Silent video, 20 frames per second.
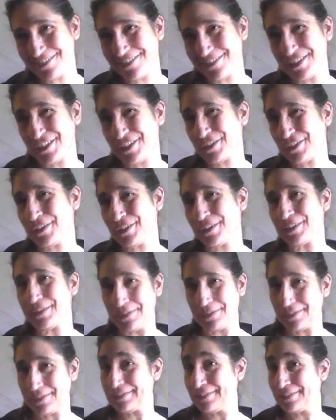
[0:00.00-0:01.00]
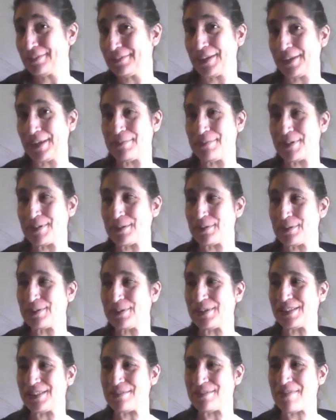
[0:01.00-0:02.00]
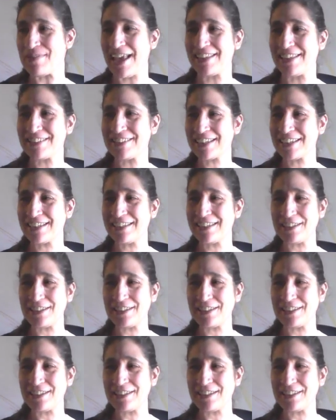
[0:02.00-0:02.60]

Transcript: It is completely natural.